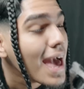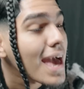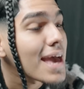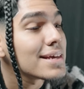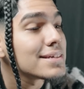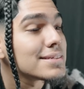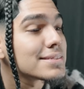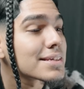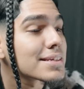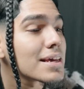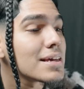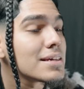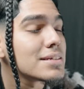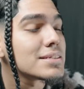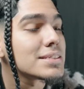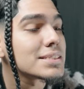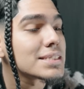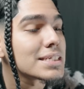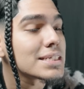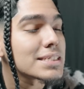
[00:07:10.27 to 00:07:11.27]
Hey, Skin,
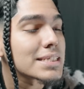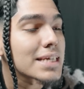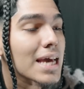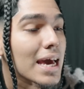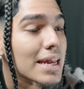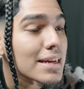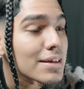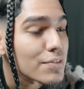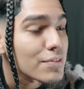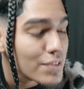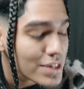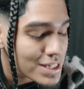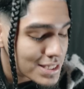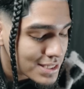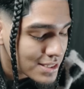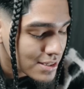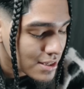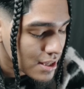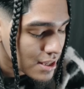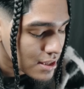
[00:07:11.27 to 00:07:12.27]
she said she gotta
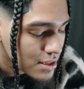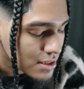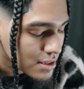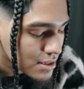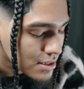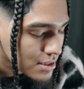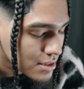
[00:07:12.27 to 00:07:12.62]
investigate.